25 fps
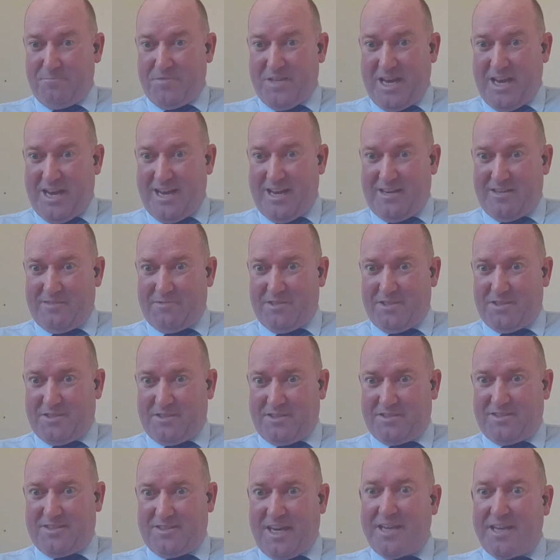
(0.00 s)
and with a
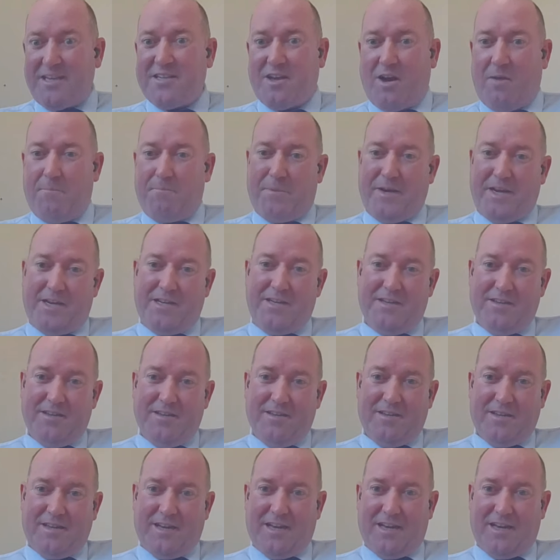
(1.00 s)
state company,
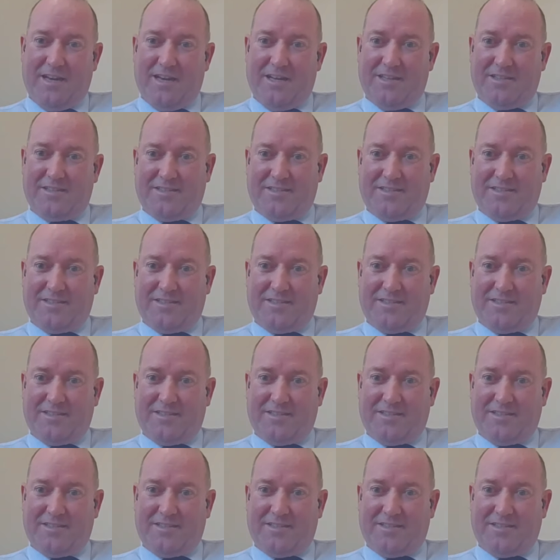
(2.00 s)
uh,